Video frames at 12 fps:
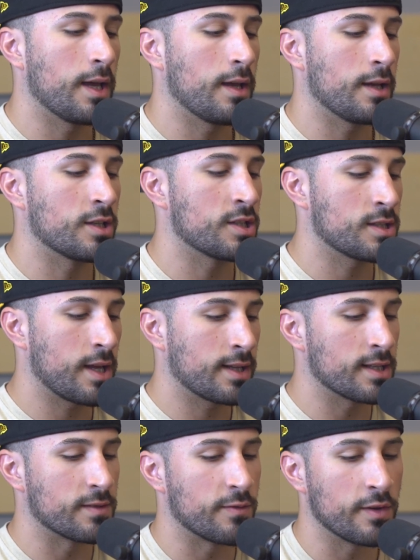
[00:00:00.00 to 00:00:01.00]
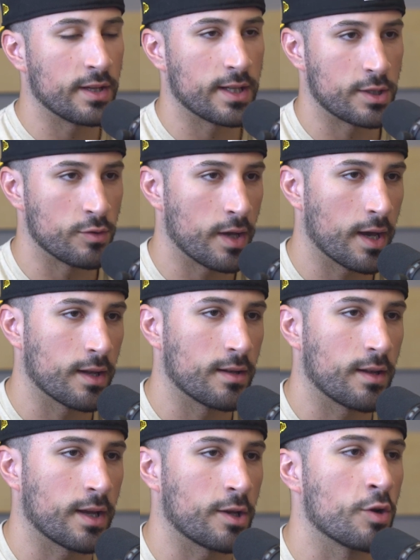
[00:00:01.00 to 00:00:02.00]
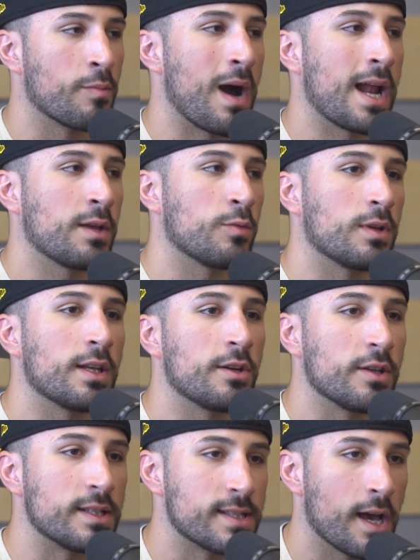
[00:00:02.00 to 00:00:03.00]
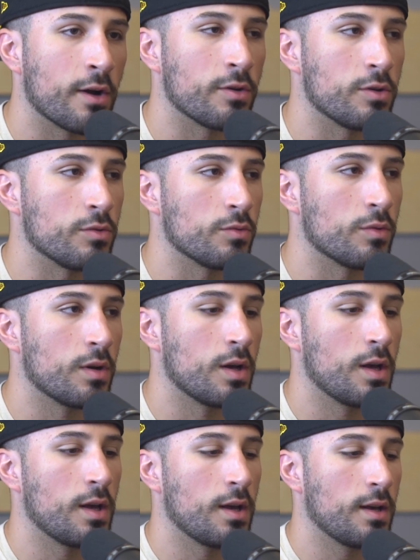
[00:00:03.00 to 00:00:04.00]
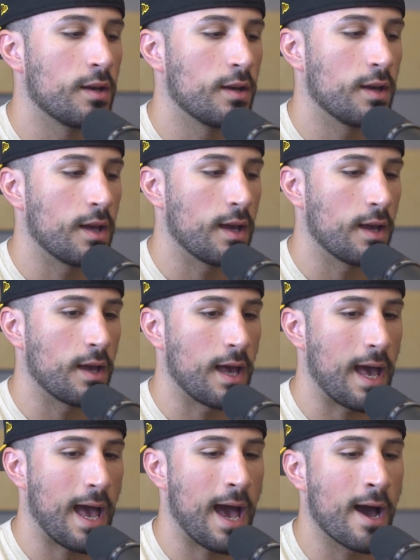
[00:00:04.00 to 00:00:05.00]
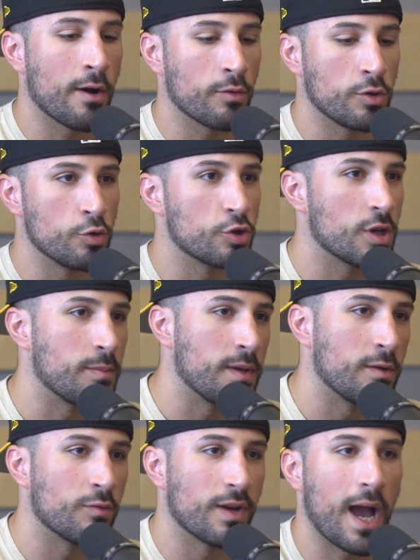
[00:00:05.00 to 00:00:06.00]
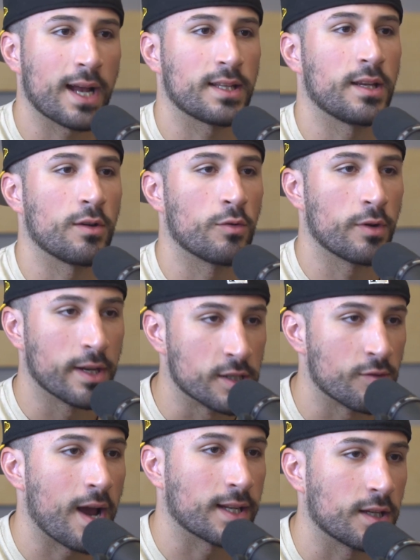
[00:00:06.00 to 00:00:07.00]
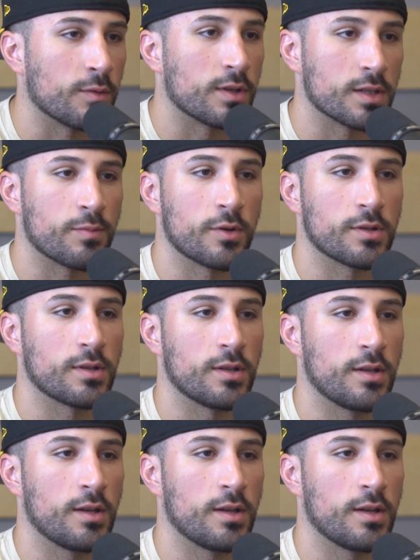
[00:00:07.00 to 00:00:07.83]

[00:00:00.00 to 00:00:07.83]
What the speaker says: it's just like this feeling that you get. Like your body will literally tell you how you should be reacting or interacting with this person.